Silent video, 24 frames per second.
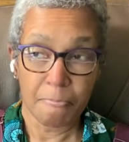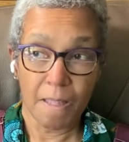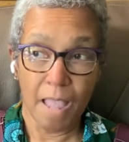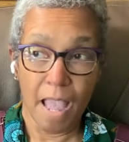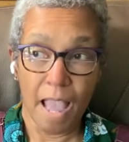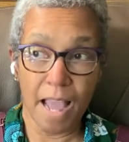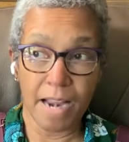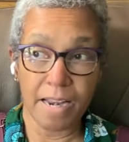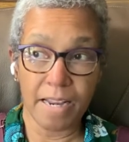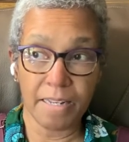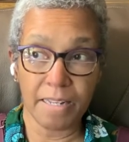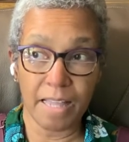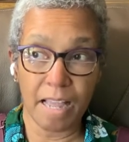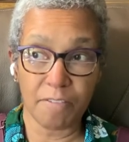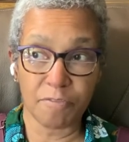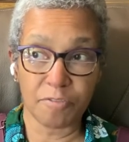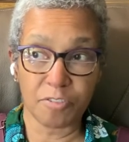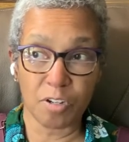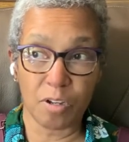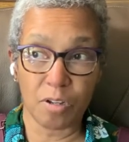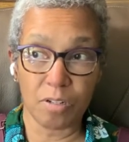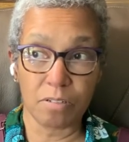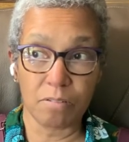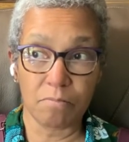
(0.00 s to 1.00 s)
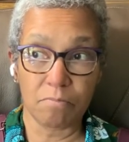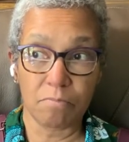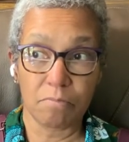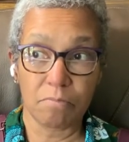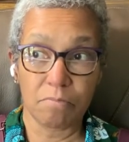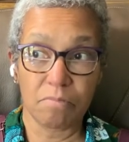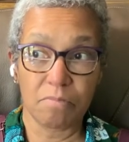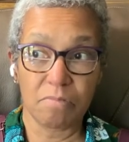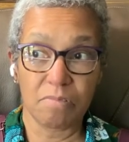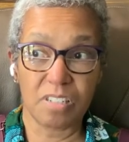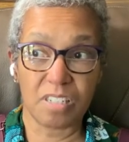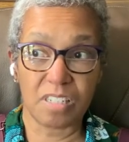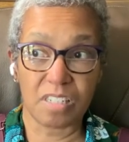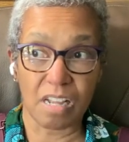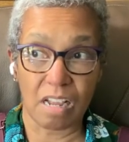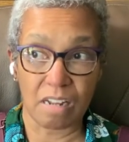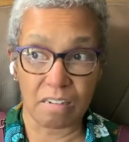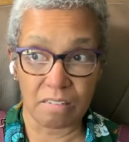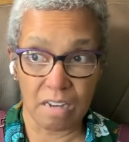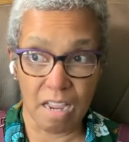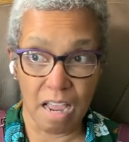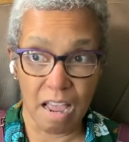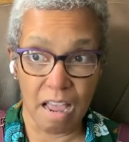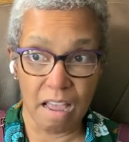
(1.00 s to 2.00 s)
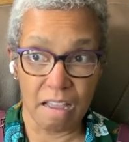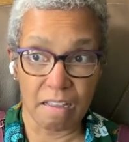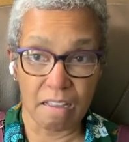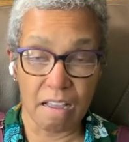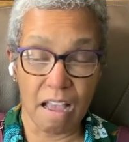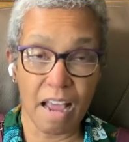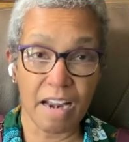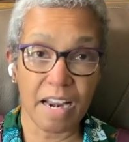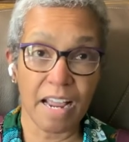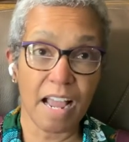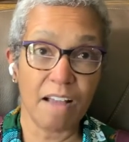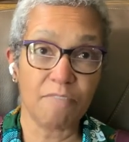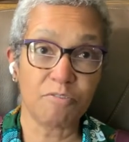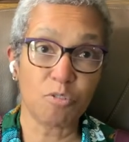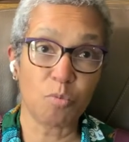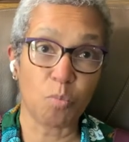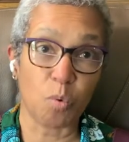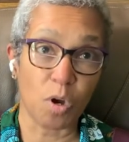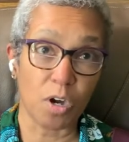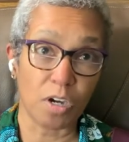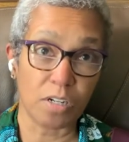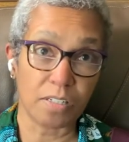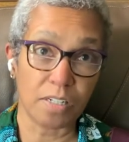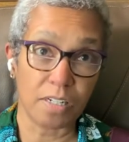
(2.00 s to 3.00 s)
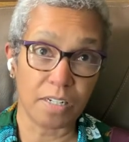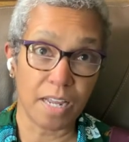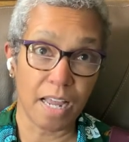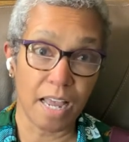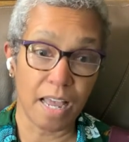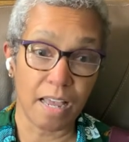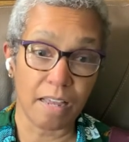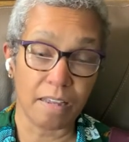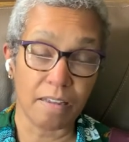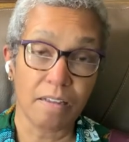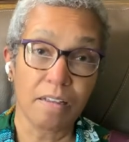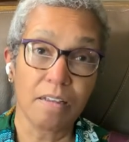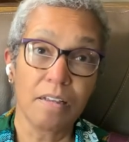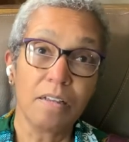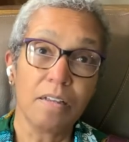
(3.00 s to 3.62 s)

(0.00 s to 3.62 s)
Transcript: And he left on Sunday and I have to work today.